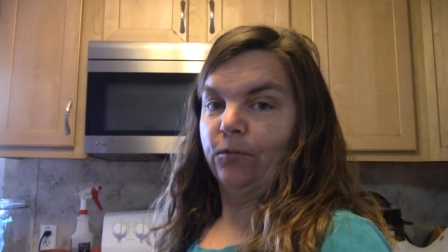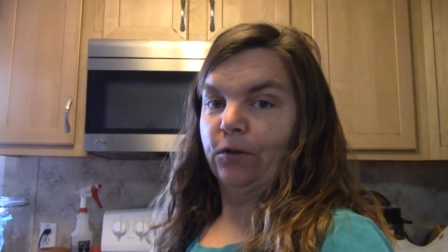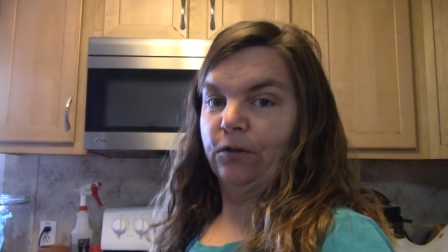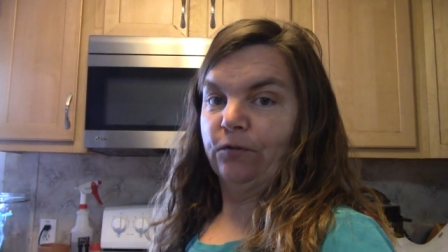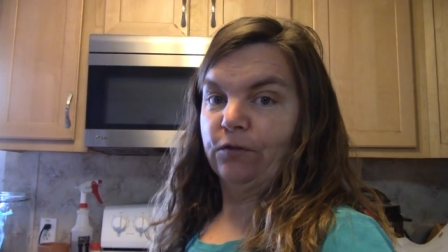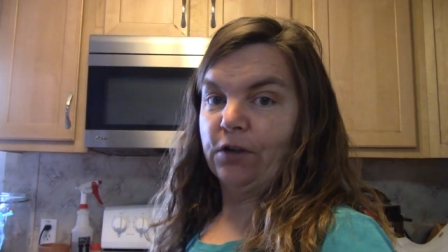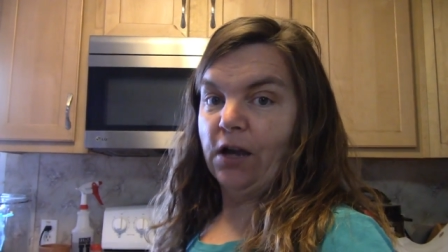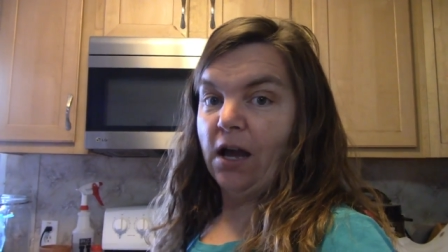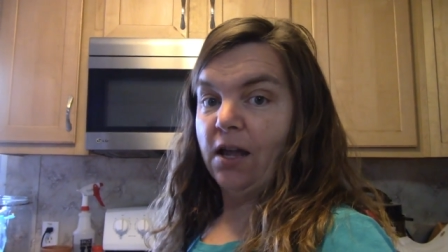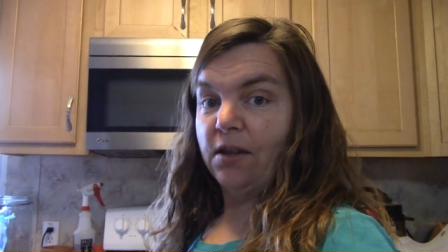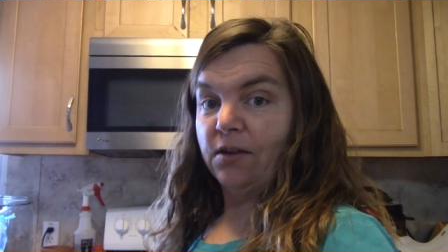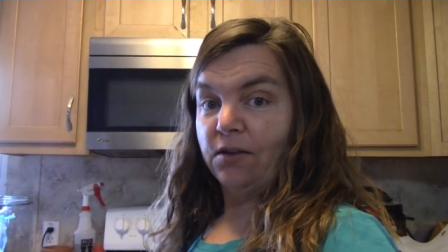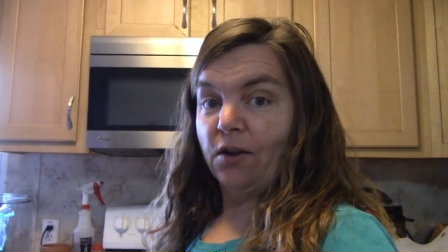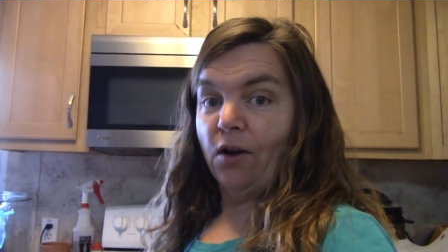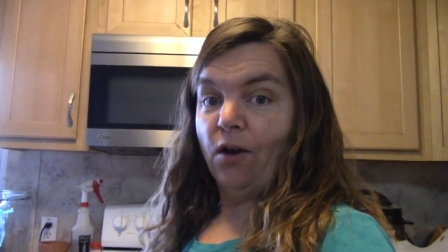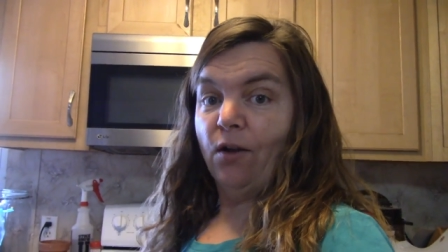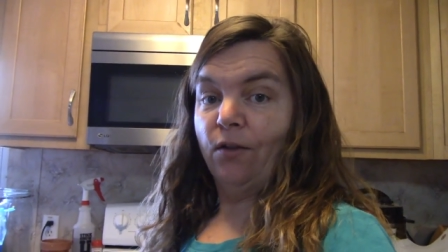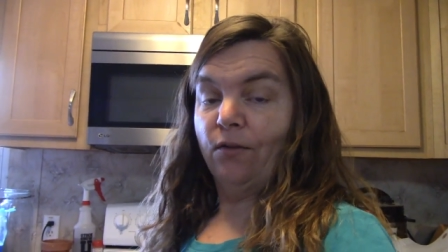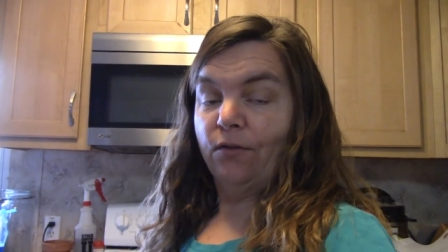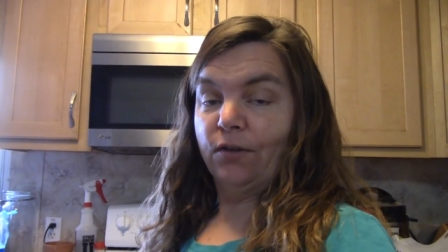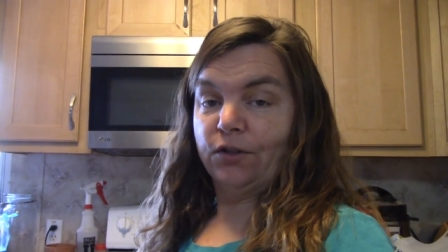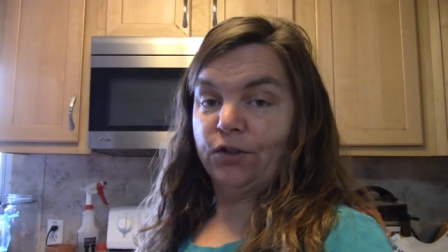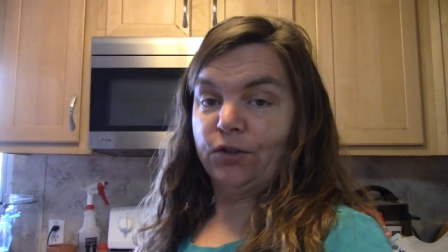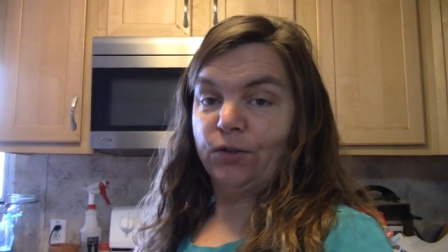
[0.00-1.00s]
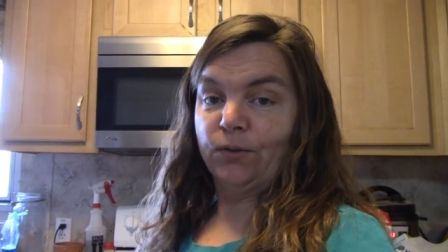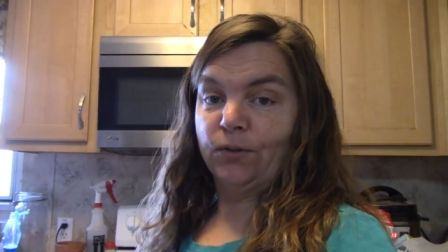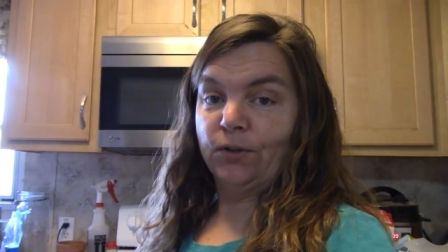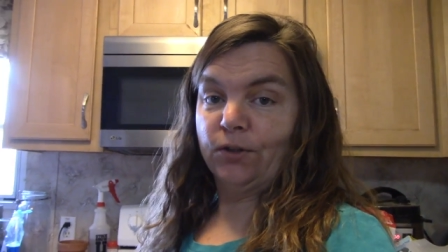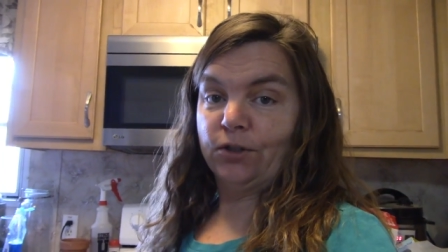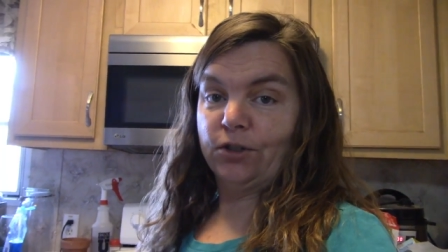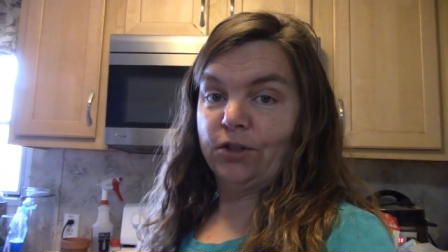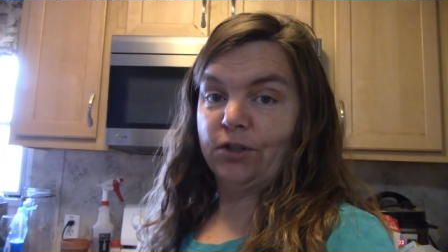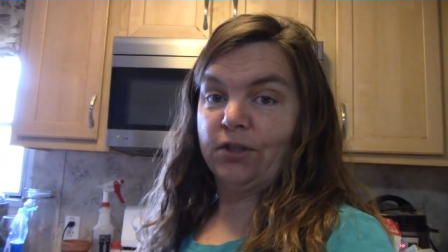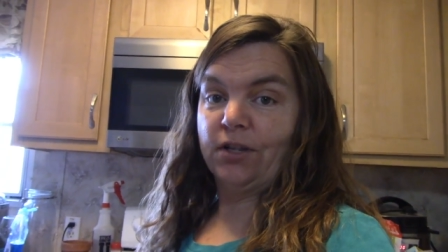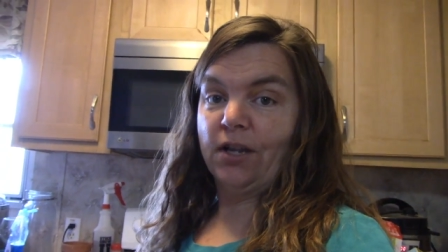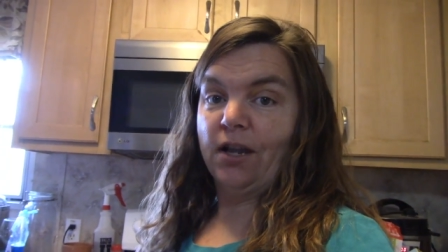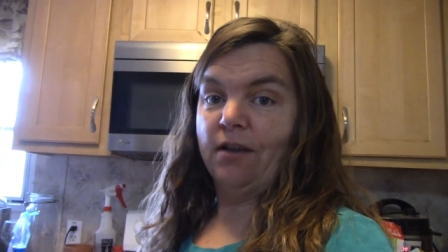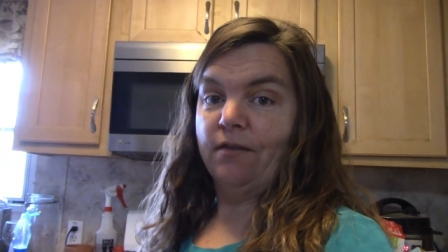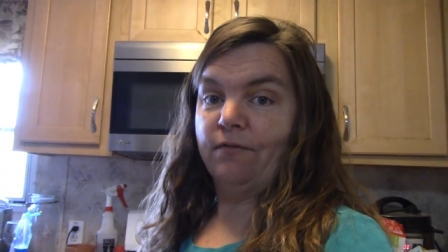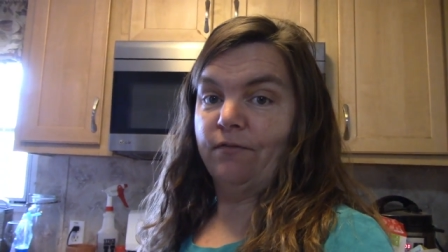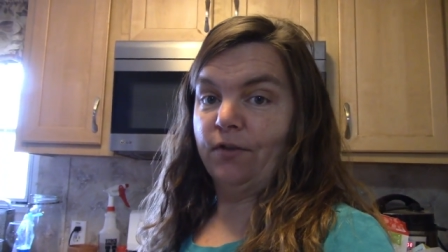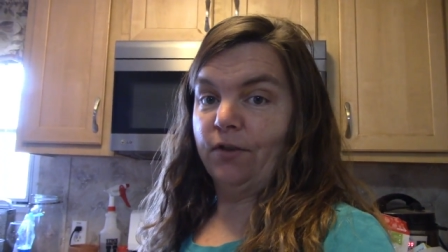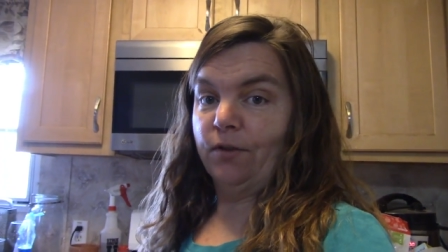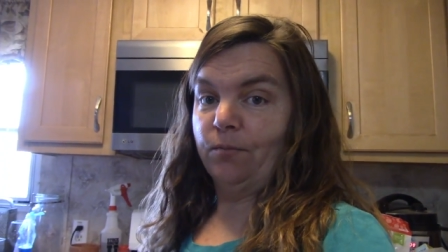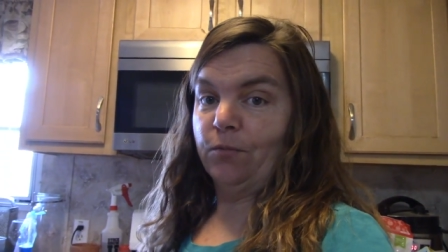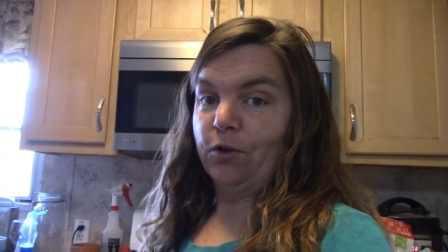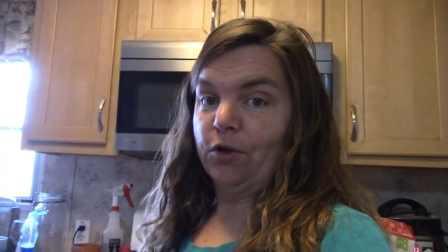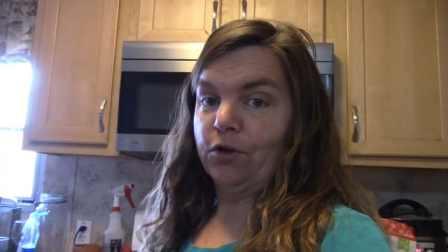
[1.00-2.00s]
we've gotten all of our chores done
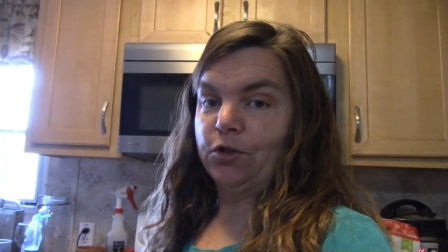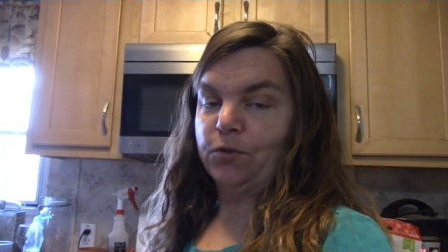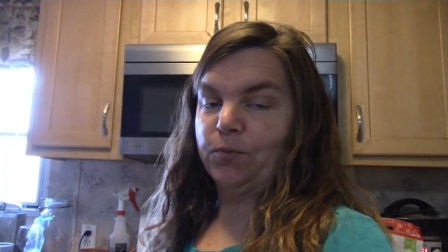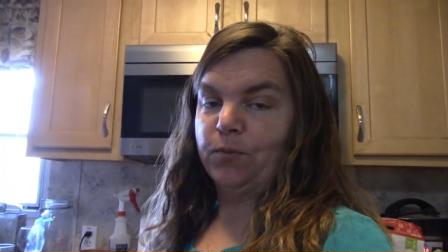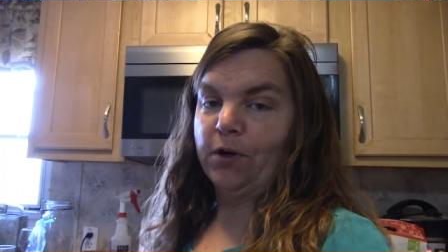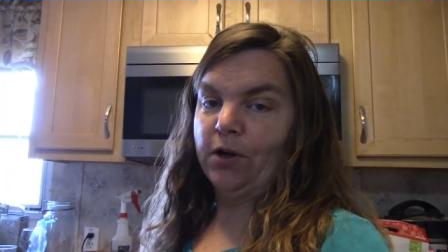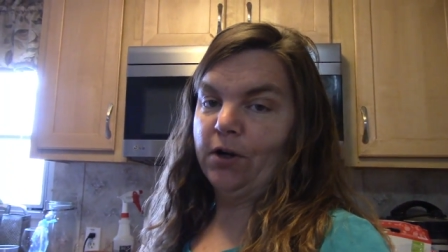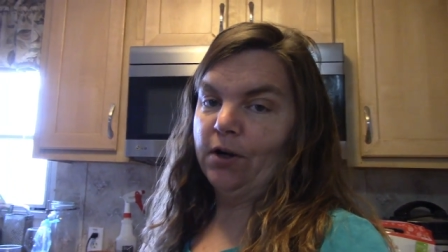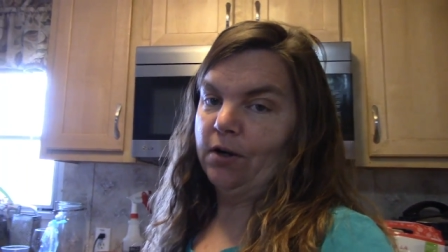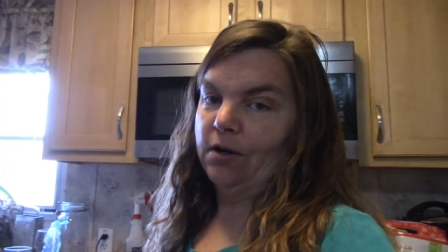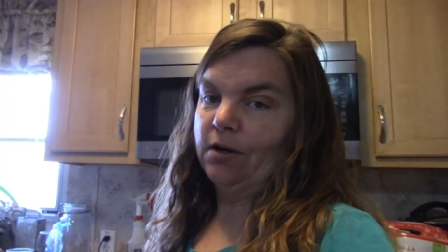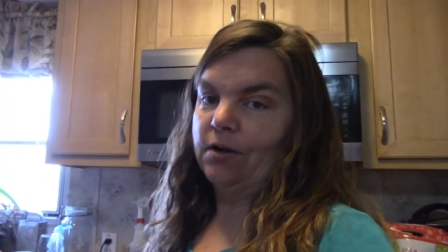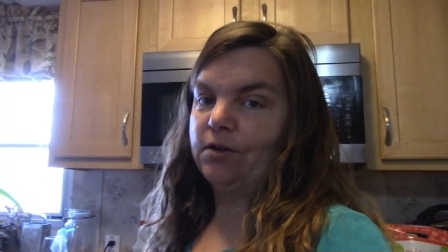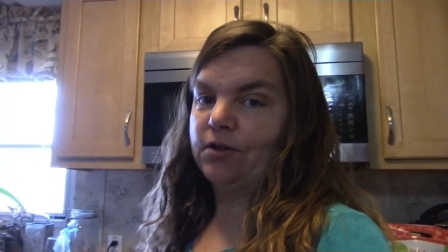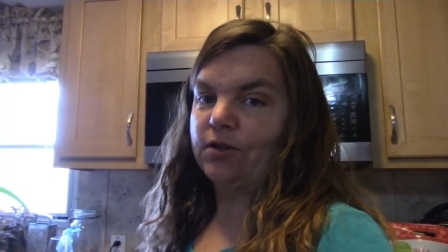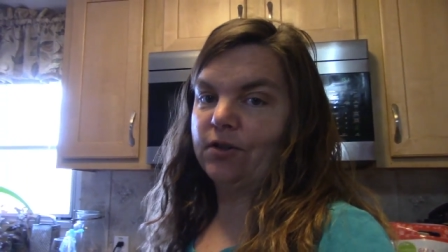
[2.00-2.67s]
for the most part.